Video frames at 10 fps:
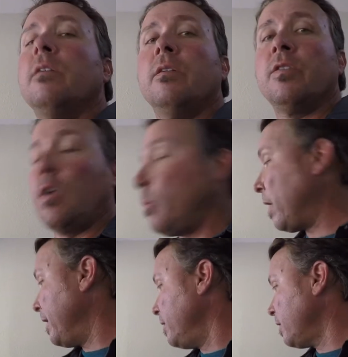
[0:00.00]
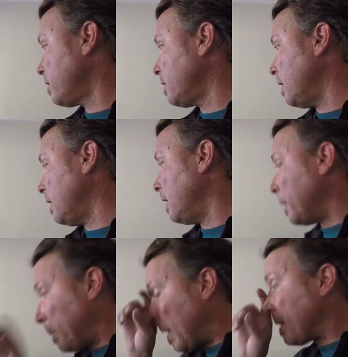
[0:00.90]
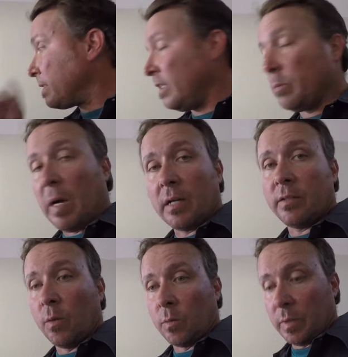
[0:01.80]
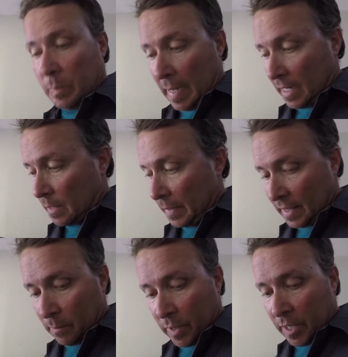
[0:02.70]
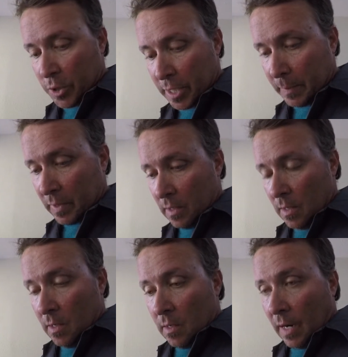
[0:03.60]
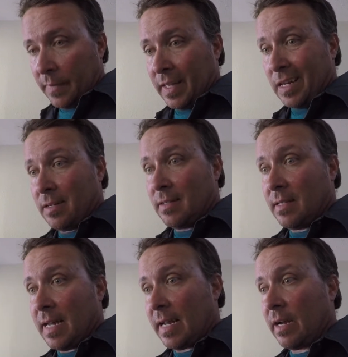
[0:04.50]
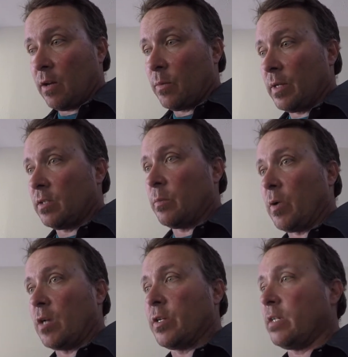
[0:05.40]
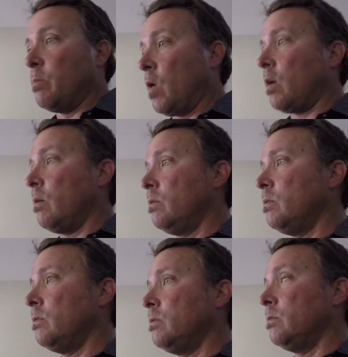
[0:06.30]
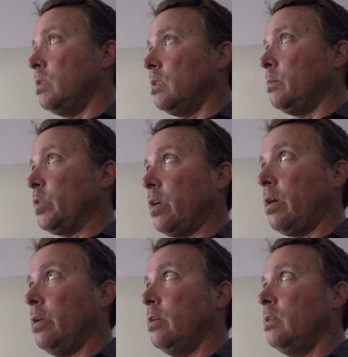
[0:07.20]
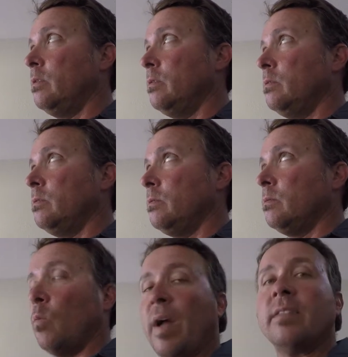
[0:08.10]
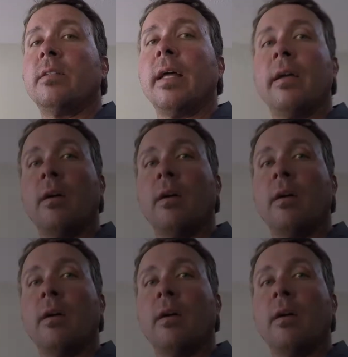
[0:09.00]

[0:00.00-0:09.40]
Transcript: So I'll probably just unbox these, box the old ones back up, get them ready to ship, and then take care of the rest of the project tomorrow. Well, I'm sorry. Wednesday,